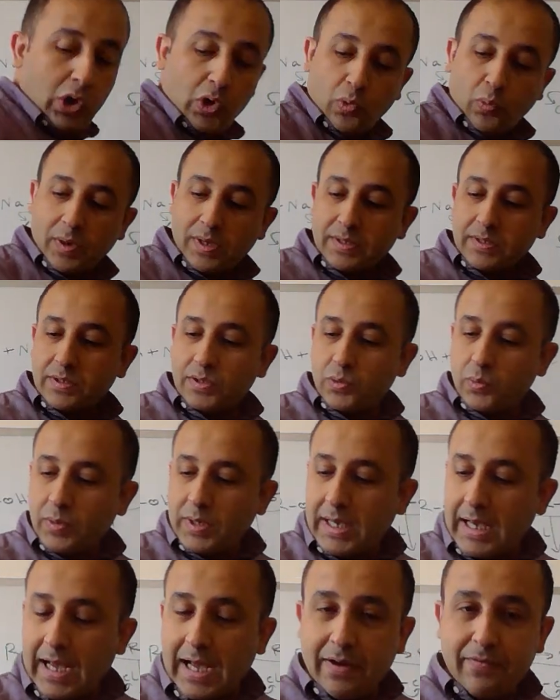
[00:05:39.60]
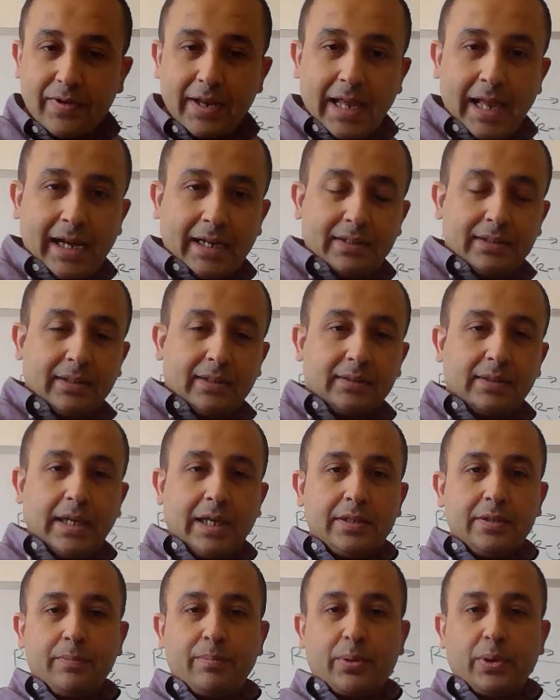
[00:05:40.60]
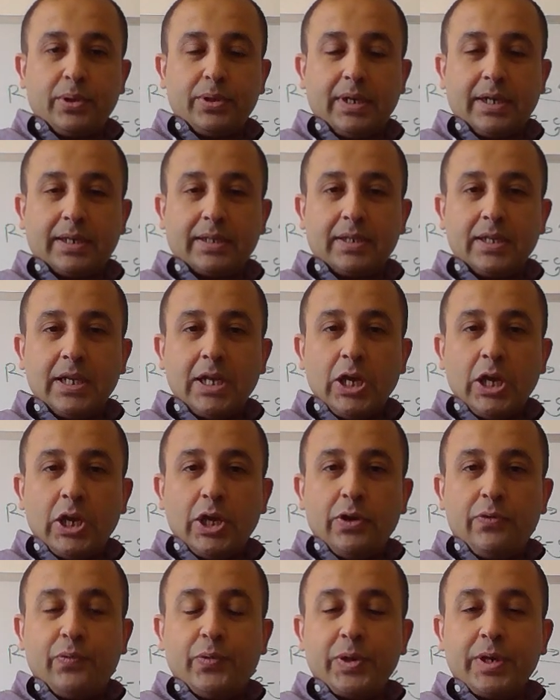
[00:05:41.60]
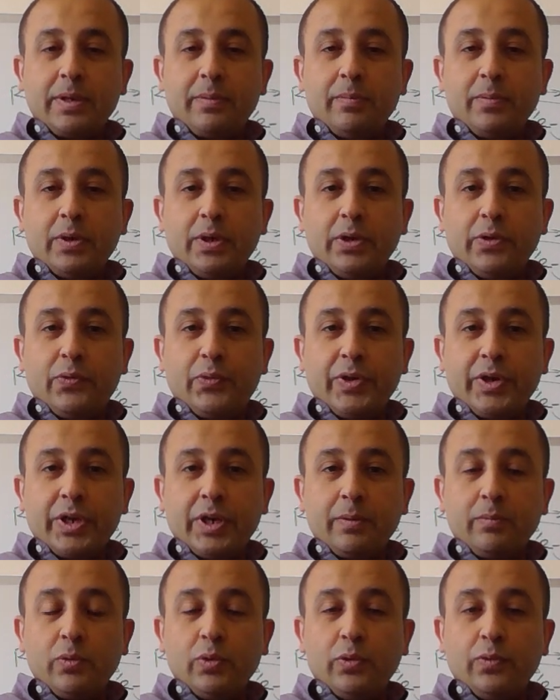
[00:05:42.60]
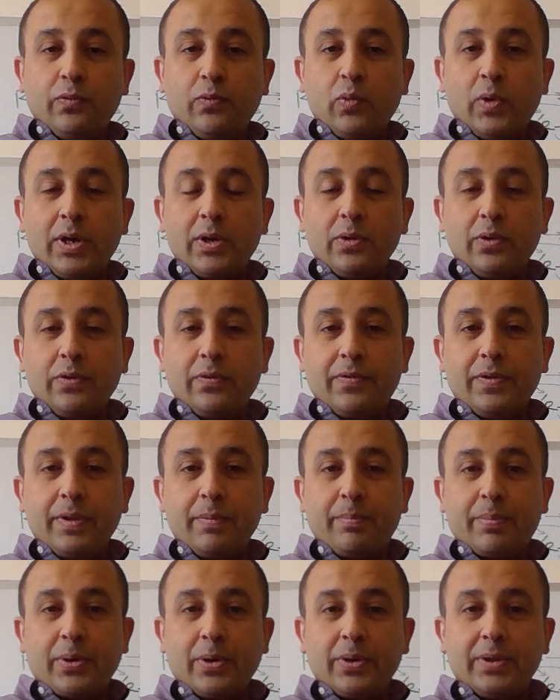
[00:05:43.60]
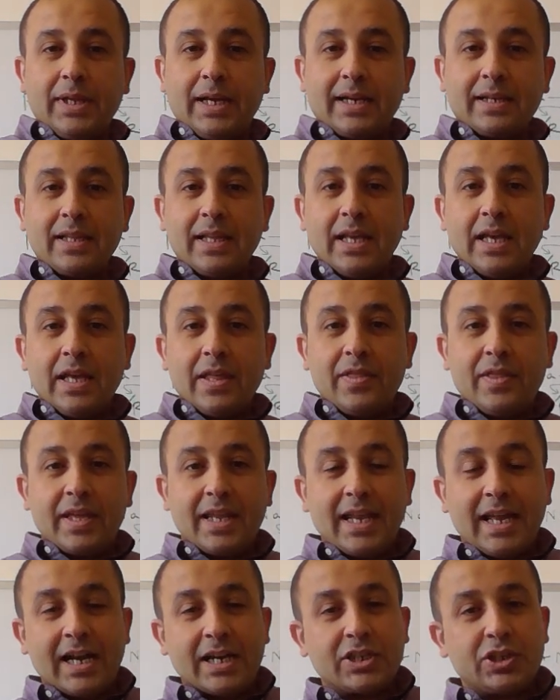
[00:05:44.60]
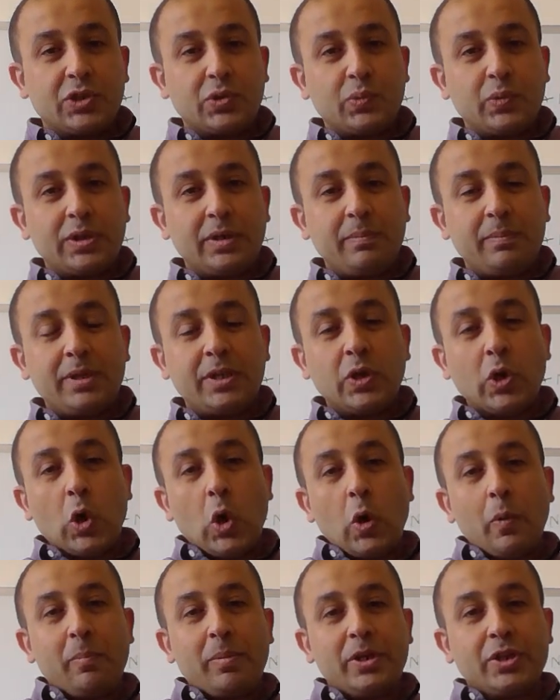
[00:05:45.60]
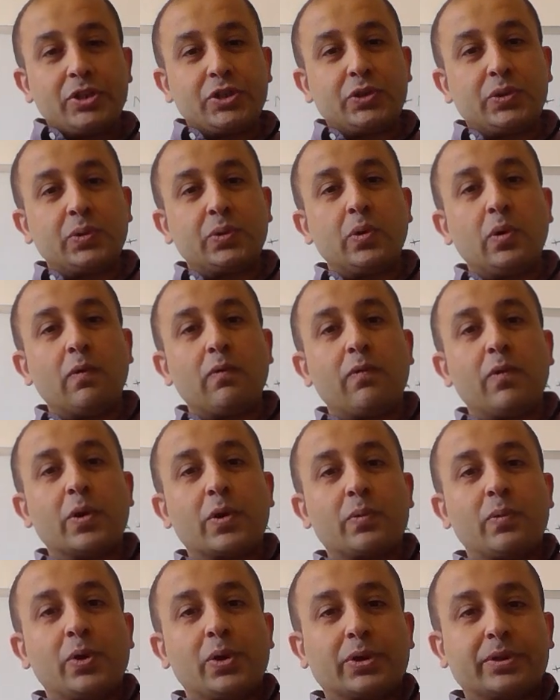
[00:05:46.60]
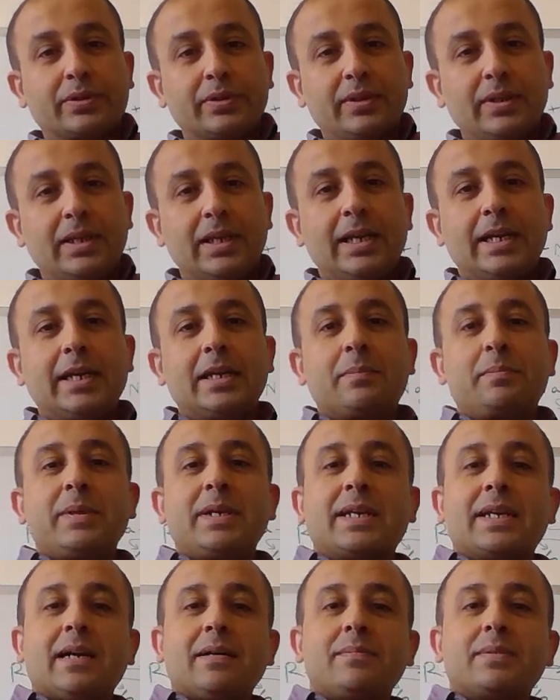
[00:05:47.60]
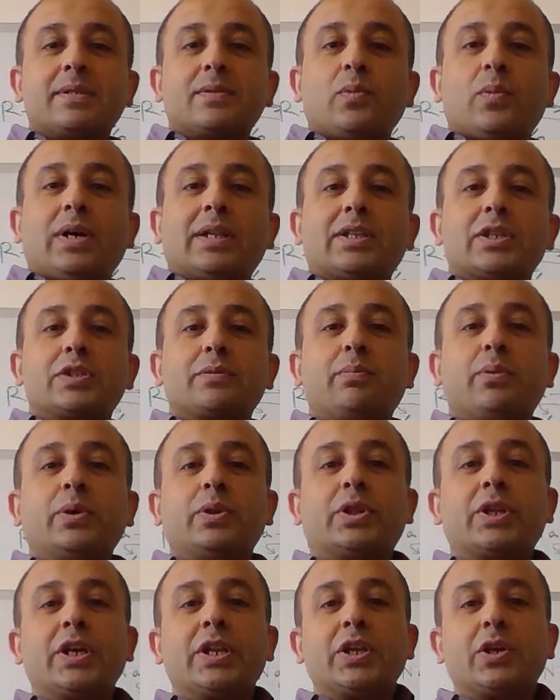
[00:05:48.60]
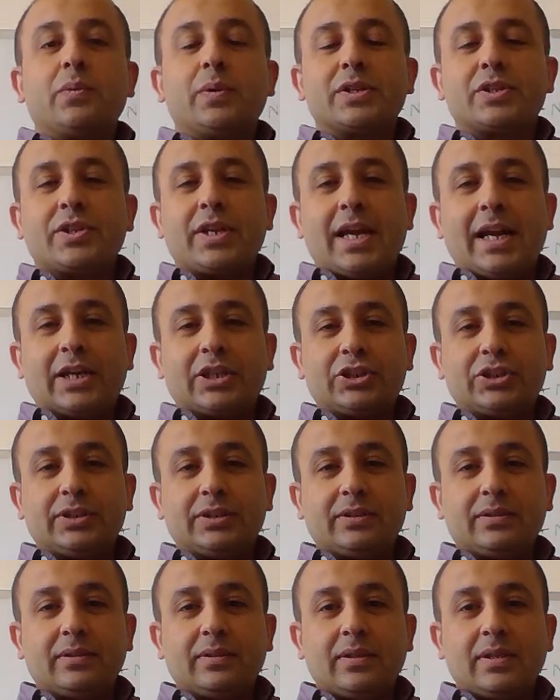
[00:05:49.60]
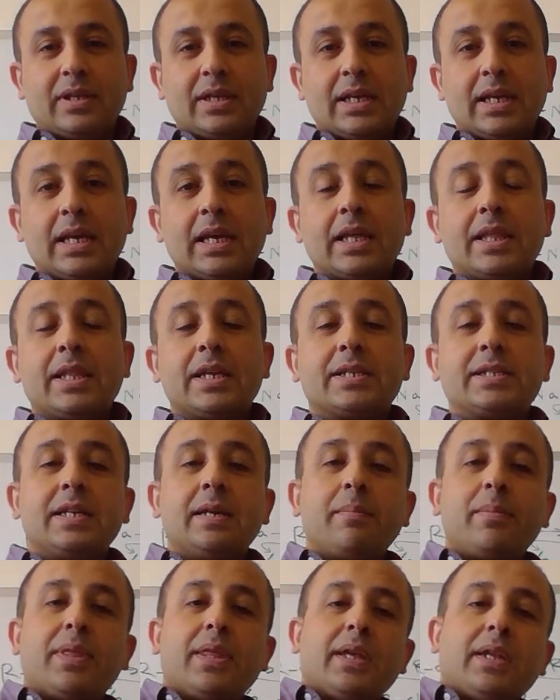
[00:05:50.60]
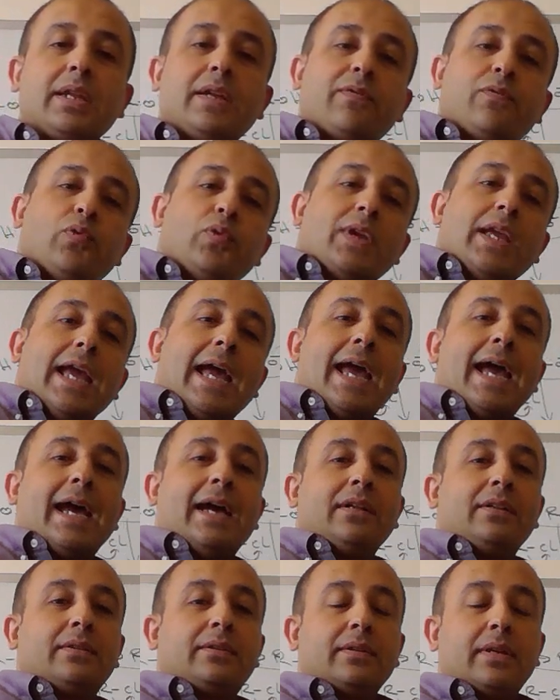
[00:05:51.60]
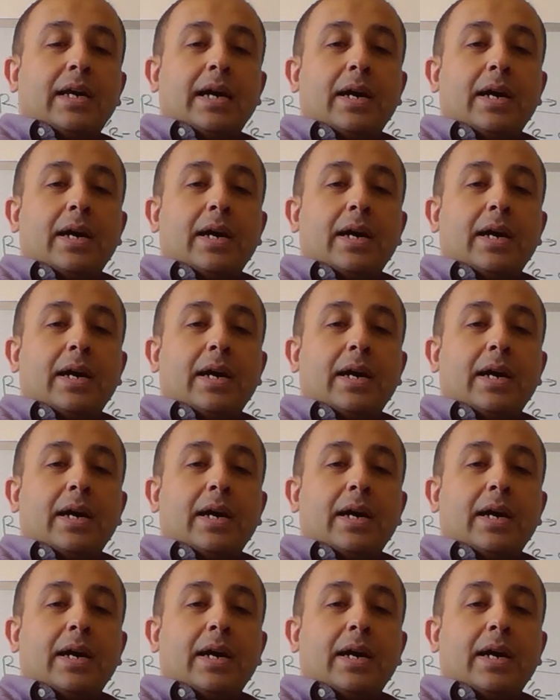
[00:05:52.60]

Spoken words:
once we have reactant and the product, if we remove one of the product, the reaction will be obliged to go forward. It becomes what spontaneous reaction. The same thing if we add